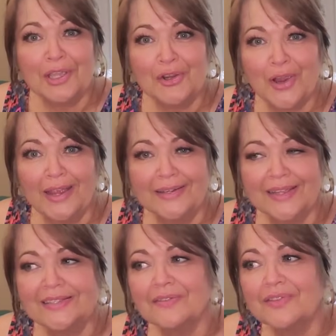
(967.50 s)
me your
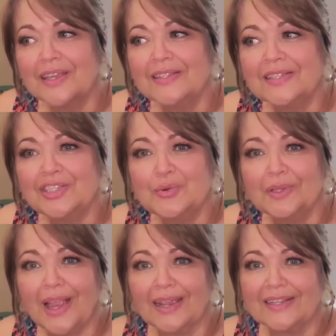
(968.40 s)
ideas of things that you would
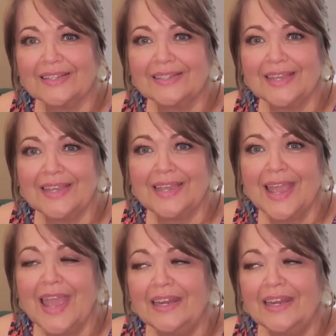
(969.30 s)
like to see.